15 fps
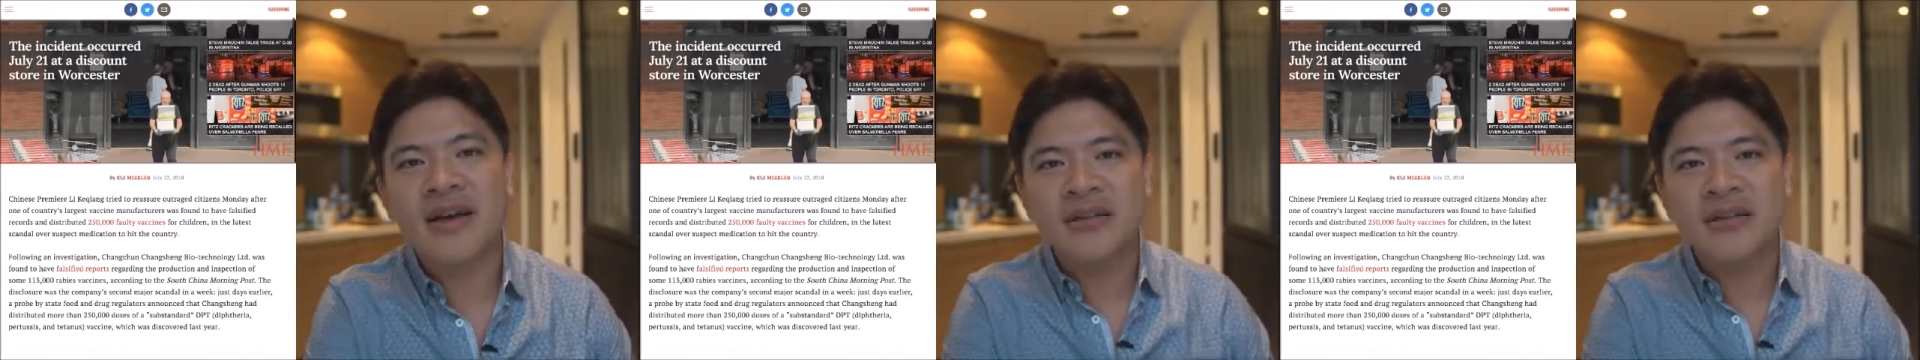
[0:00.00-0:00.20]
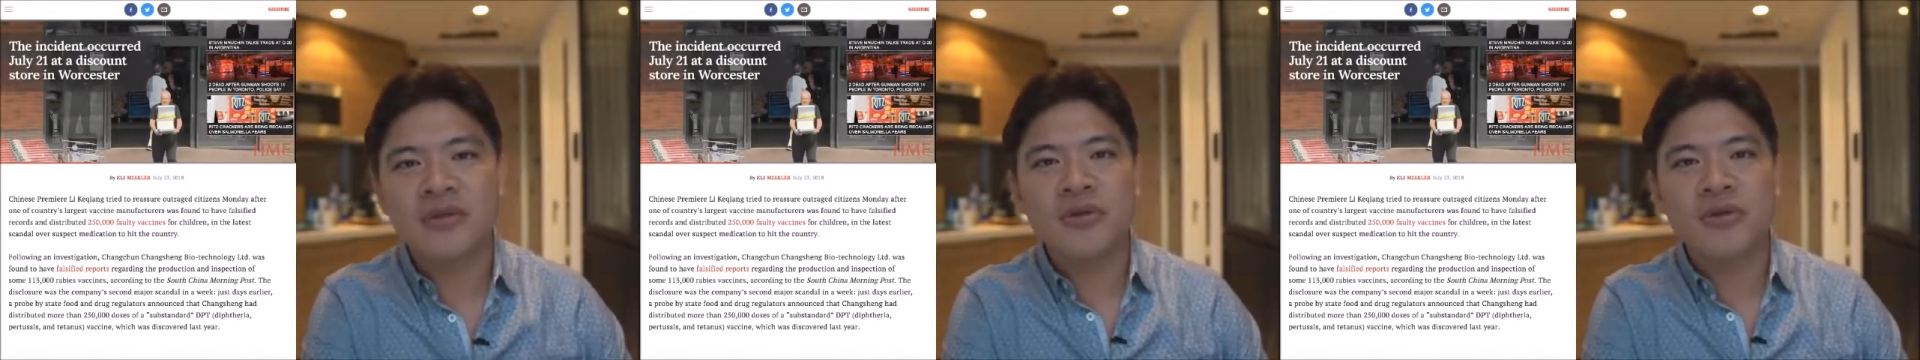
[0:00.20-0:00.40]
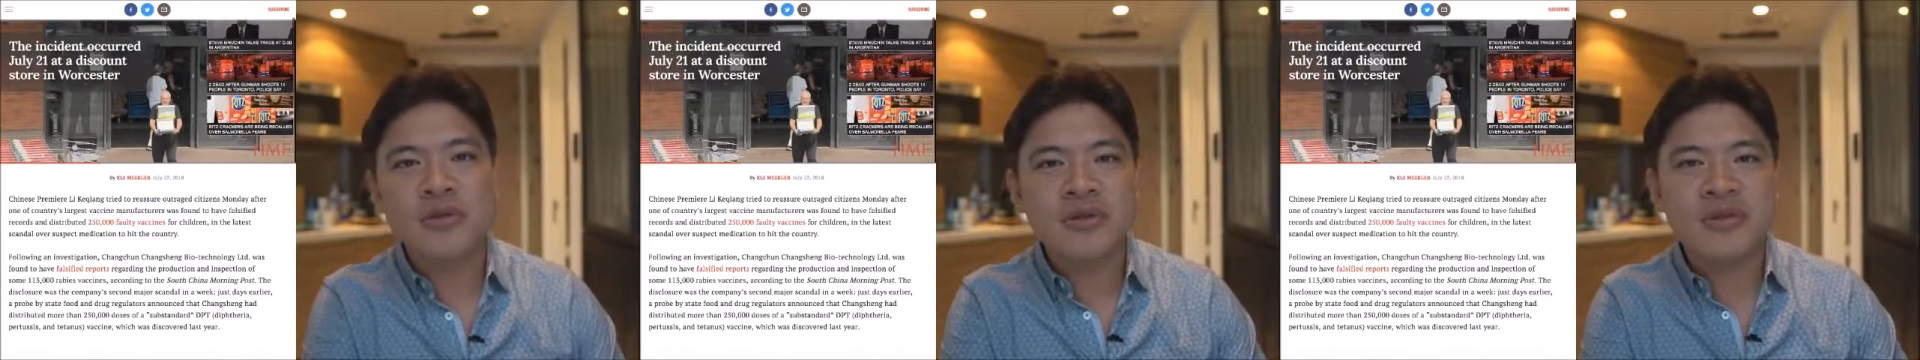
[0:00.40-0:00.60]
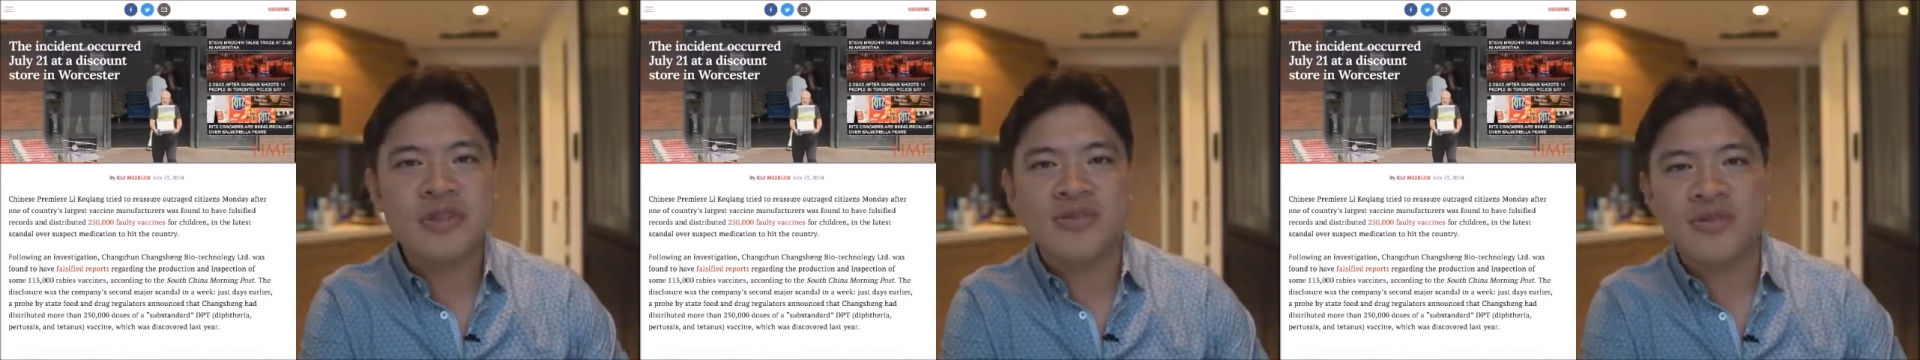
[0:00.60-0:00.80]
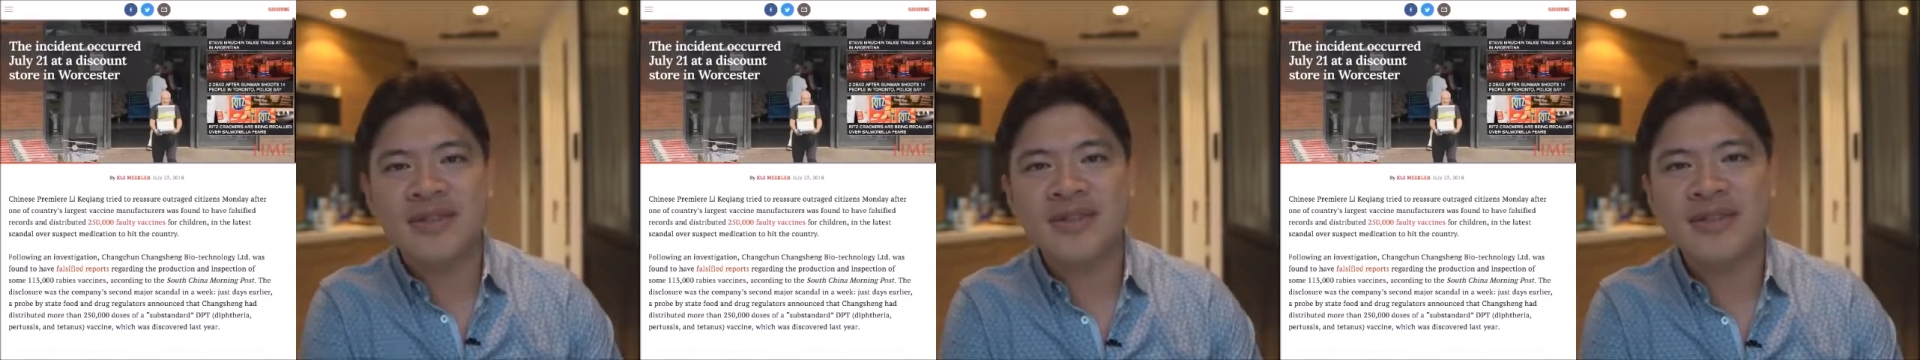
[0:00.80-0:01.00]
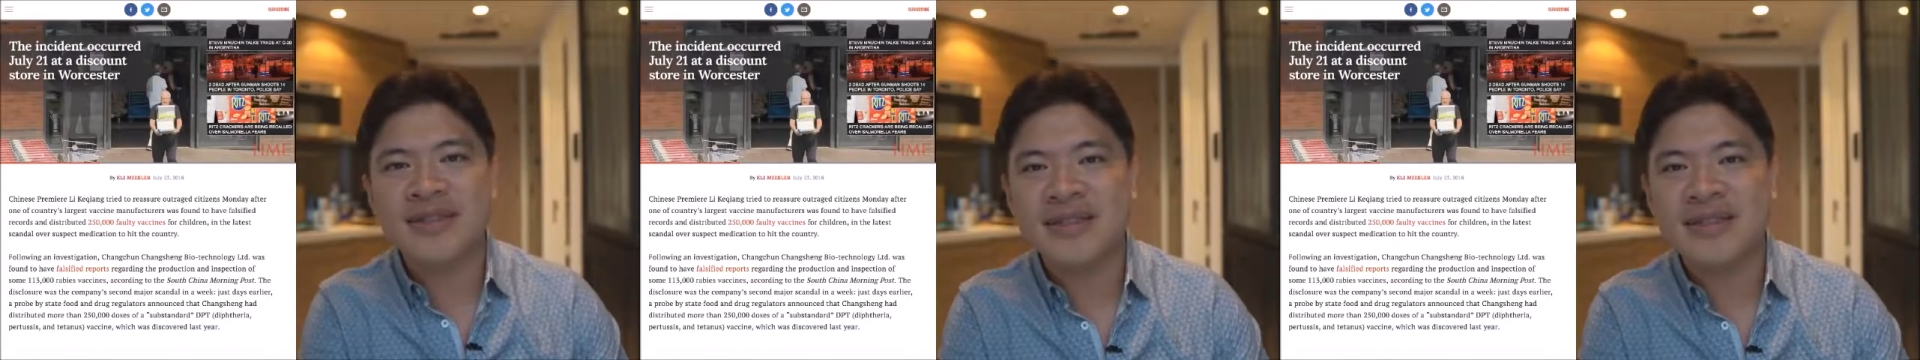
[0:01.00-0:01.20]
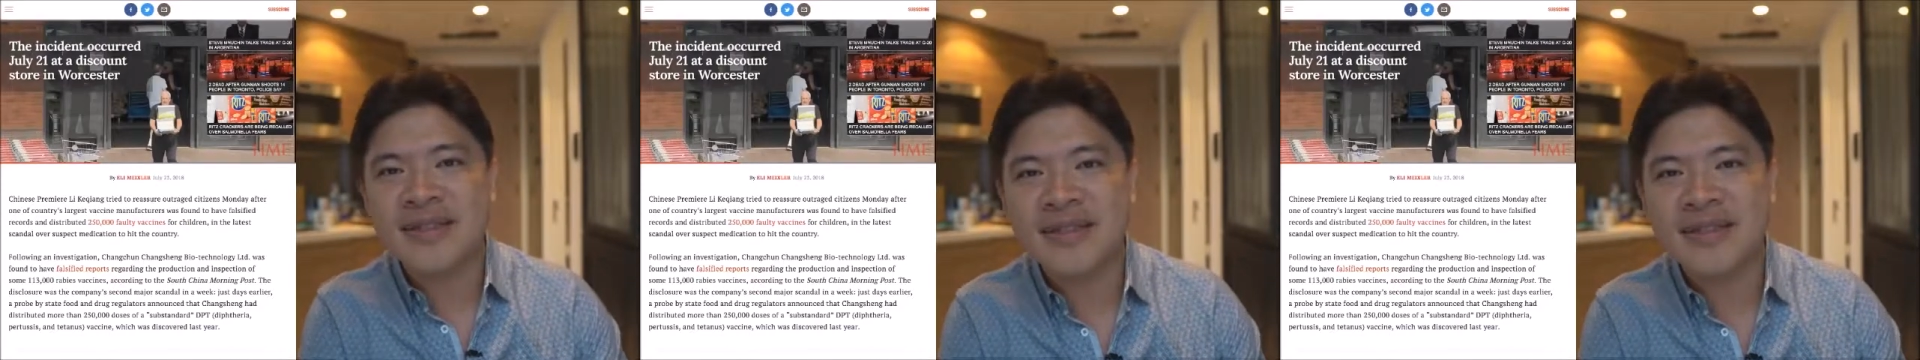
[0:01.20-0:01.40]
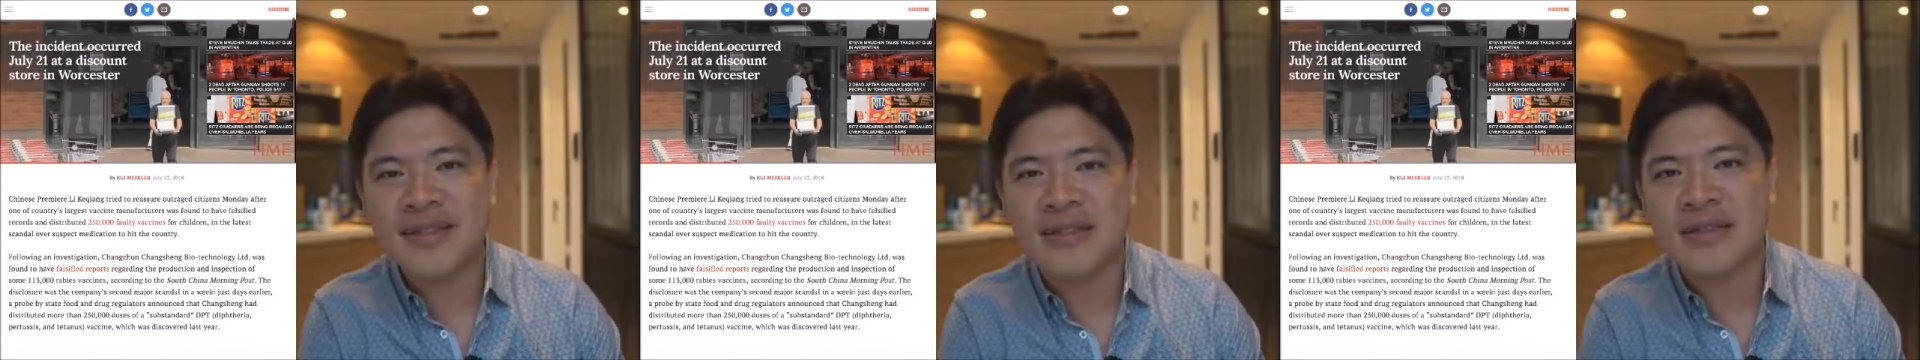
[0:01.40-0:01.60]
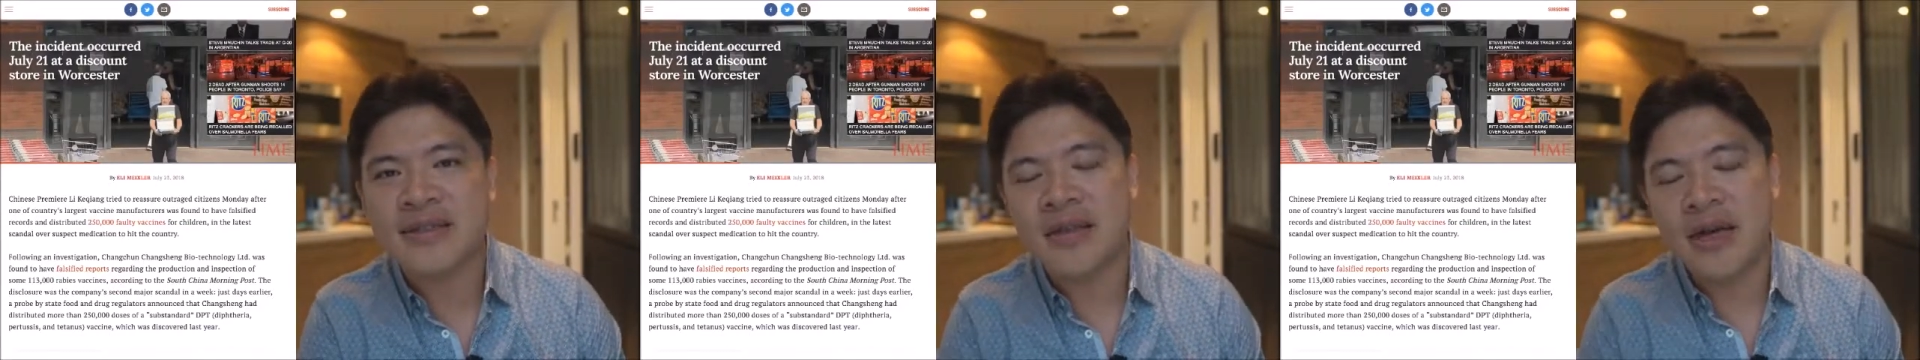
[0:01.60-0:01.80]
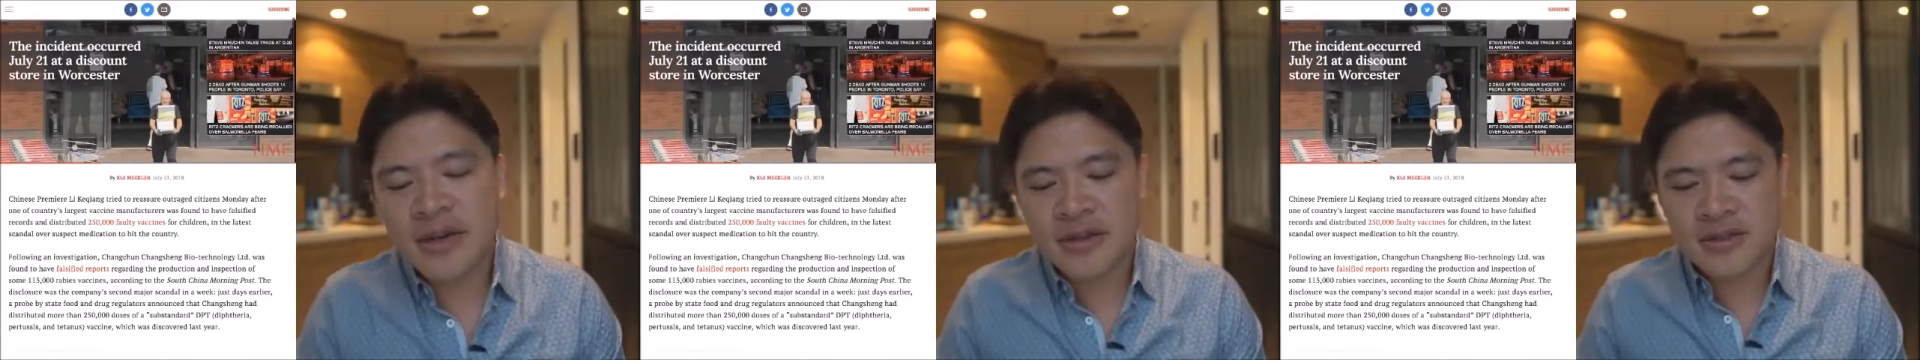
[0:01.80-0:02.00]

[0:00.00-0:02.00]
to different diseases.